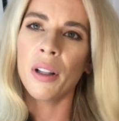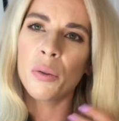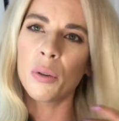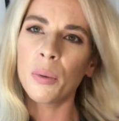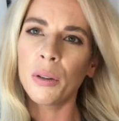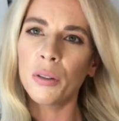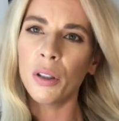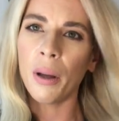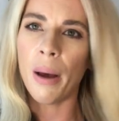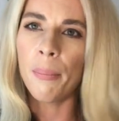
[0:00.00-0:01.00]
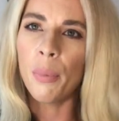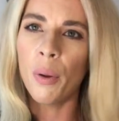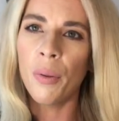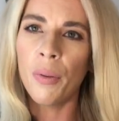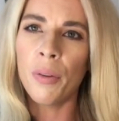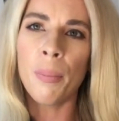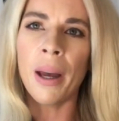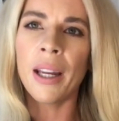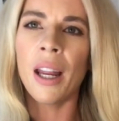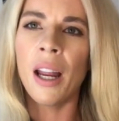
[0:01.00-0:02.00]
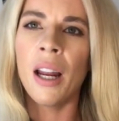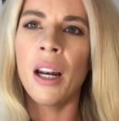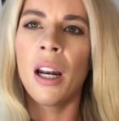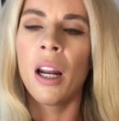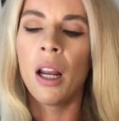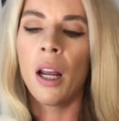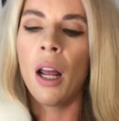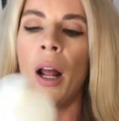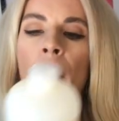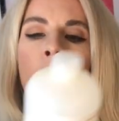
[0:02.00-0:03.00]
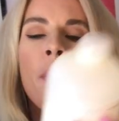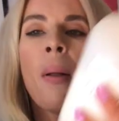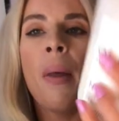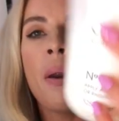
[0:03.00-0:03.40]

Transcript: That's what's supposed to do, add bonds back in. And